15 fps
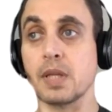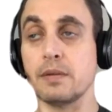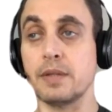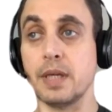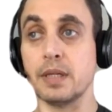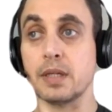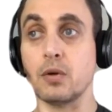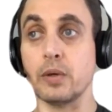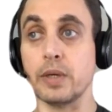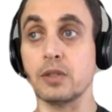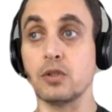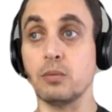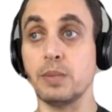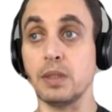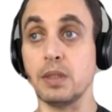then going
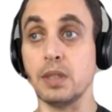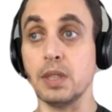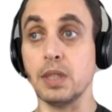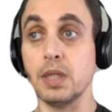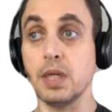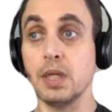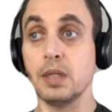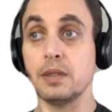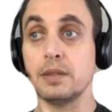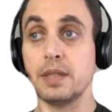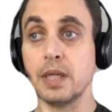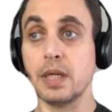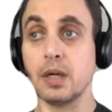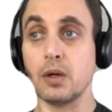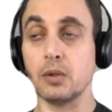to be
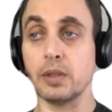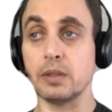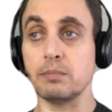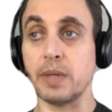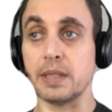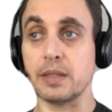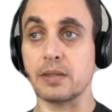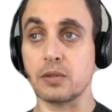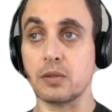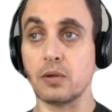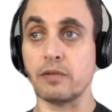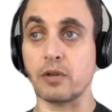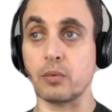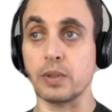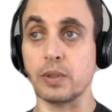decoded by the
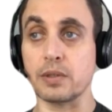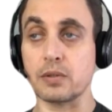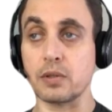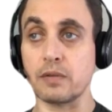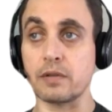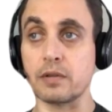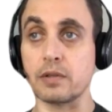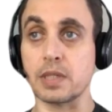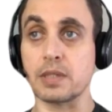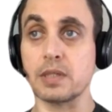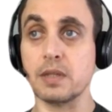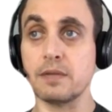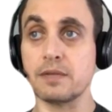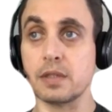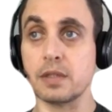server. When the server
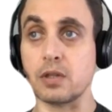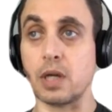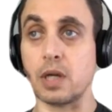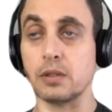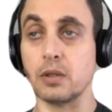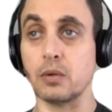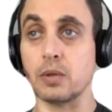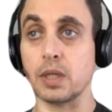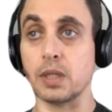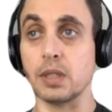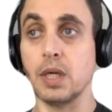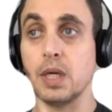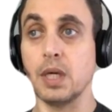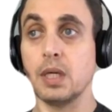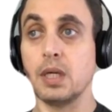receives the JWT token,
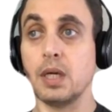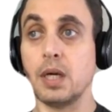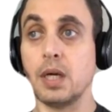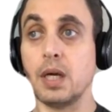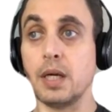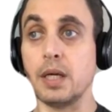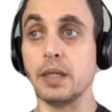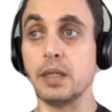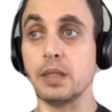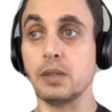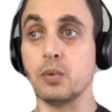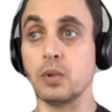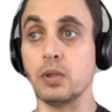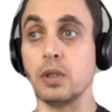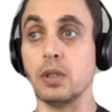it
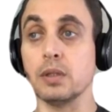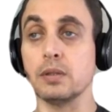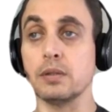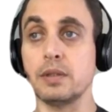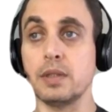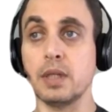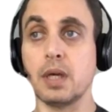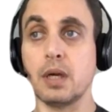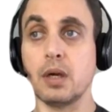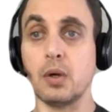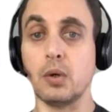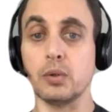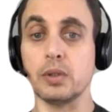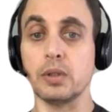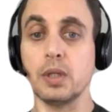will
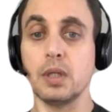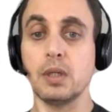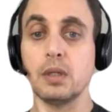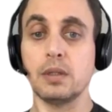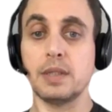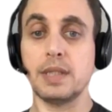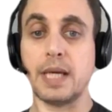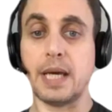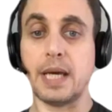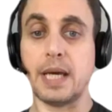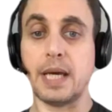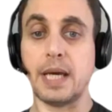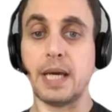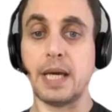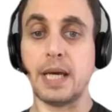decode that
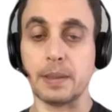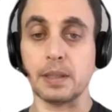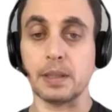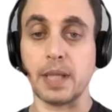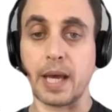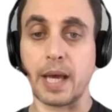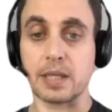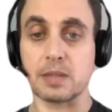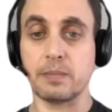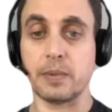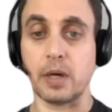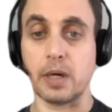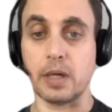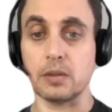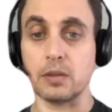last
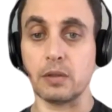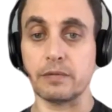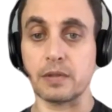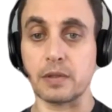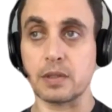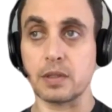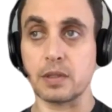part of the